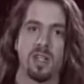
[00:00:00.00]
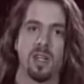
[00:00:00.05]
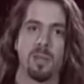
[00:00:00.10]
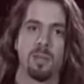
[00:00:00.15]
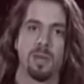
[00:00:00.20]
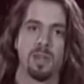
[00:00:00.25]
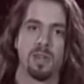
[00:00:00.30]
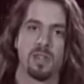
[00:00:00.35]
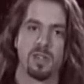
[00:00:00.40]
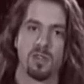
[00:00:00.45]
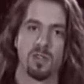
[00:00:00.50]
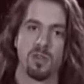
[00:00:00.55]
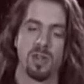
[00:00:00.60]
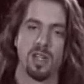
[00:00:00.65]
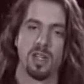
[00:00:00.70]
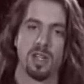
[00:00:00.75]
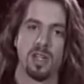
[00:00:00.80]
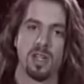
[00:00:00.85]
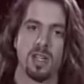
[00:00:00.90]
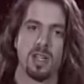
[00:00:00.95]
per
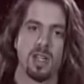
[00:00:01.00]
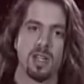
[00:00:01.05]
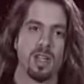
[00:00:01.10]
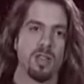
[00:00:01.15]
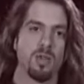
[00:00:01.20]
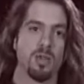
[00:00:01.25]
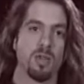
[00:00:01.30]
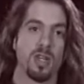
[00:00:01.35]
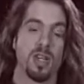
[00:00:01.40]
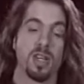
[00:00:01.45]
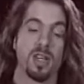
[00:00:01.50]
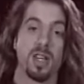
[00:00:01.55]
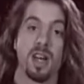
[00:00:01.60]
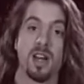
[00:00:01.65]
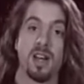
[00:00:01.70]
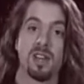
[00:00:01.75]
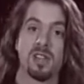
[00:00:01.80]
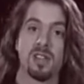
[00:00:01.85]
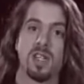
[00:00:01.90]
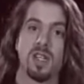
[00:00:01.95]
string through the
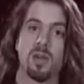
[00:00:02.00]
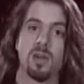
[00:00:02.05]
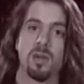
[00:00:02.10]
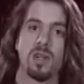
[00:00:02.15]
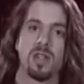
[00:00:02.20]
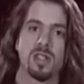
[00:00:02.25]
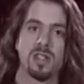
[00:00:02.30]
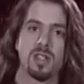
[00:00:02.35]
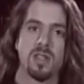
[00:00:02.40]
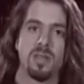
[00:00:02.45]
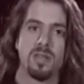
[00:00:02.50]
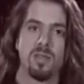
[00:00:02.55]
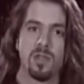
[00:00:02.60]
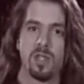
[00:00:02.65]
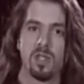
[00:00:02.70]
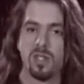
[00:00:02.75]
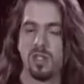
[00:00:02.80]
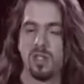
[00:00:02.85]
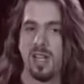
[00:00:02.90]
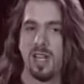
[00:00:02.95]
entire sequence,
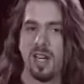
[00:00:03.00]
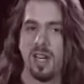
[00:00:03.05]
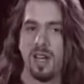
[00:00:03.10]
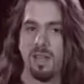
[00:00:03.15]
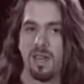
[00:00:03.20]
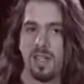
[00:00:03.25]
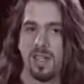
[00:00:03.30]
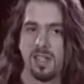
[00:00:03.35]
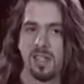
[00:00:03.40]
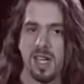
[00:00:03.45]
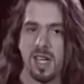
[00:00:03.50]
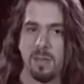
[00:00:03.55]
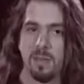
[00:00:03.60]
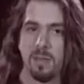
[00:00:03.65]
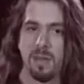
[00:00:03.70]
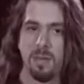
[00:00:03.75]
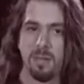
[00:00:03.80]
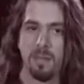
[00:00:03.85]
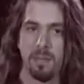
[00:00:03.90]
just so you can have an example.